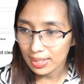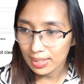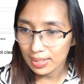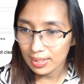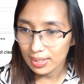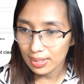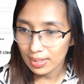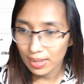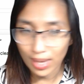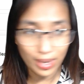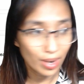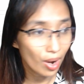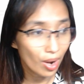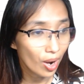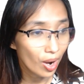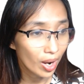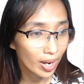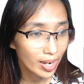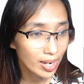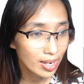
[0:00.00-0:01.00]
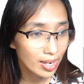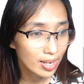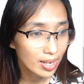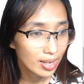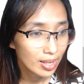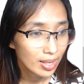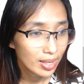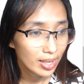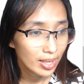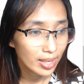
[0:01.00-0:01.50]
there are
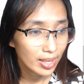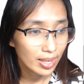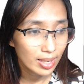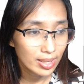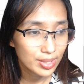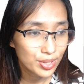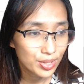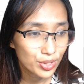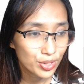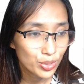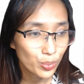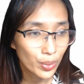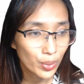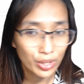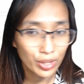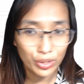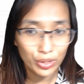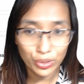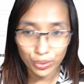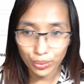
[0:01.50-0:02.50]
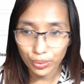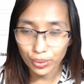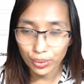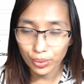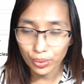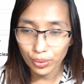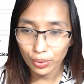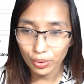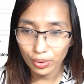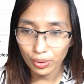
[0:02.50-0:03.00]
in lists 1 and 2.
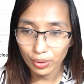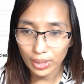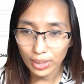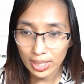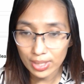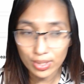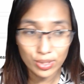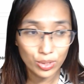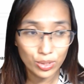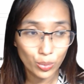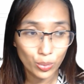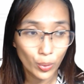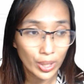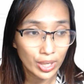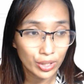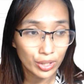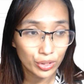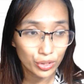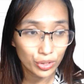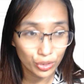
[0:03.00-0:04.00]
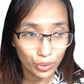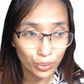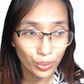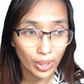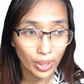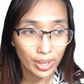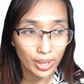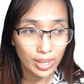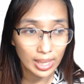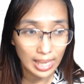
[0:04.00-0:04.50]
Lists 1 and 2
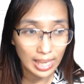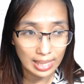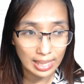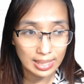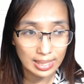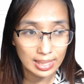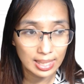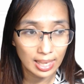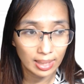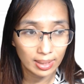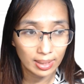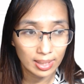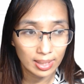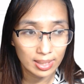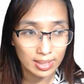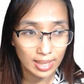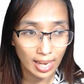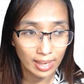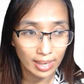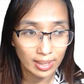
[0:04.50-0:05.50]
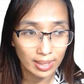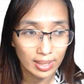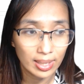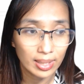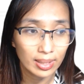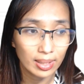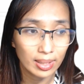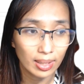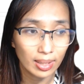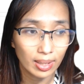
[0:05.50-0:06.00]
are the tasks that this
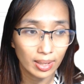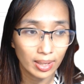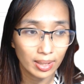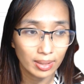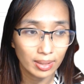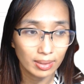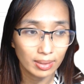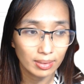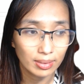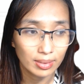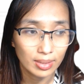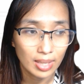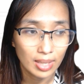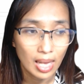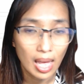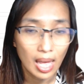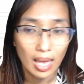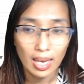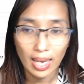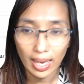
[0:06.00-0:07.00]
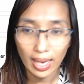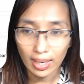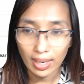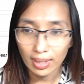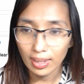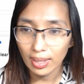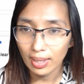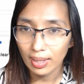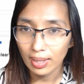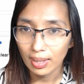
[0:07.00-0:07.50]
candidate are
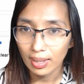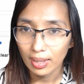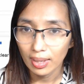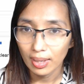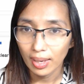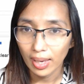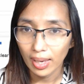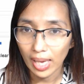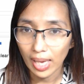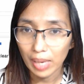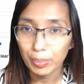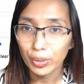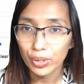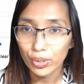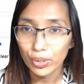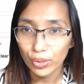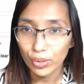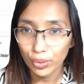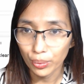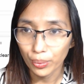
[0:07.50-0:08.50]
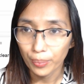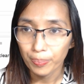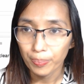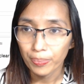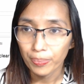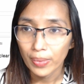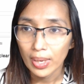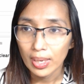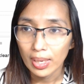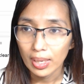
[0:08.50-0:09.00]
likely able to do.
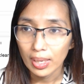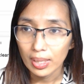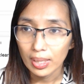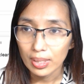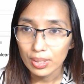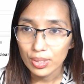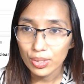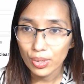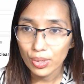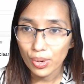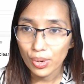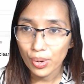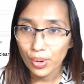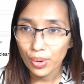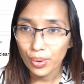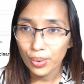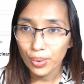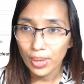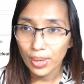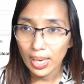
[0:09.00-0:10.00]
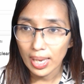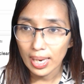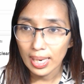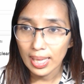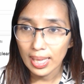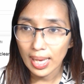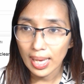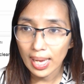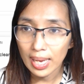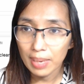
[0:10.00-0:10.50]
So
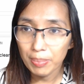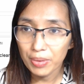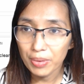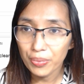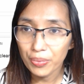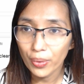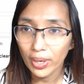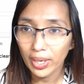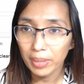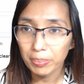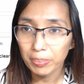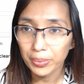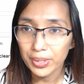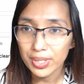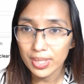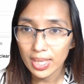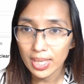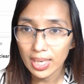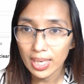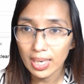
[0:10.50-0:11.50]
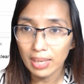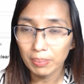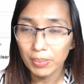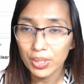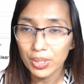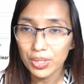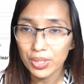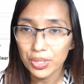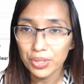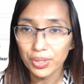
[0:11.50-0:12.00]
then before I proceed, let
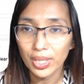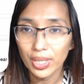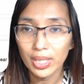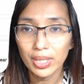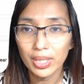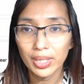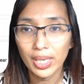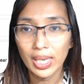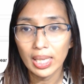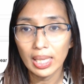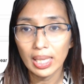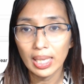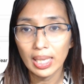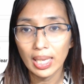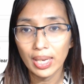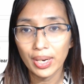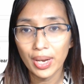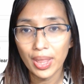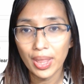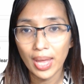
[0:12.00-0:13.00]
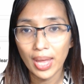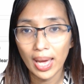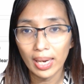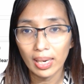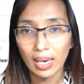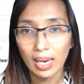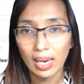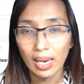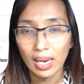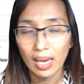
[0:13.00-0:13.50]
me just reiterate here that,
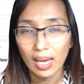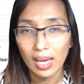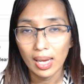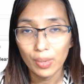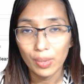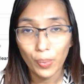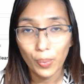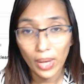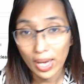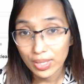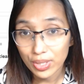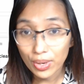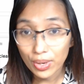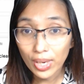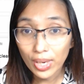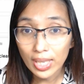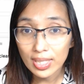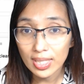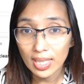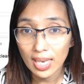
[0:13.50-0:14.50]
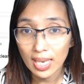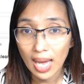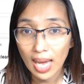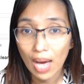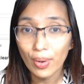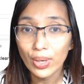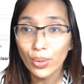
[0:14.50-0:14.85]
well, as you can see now, in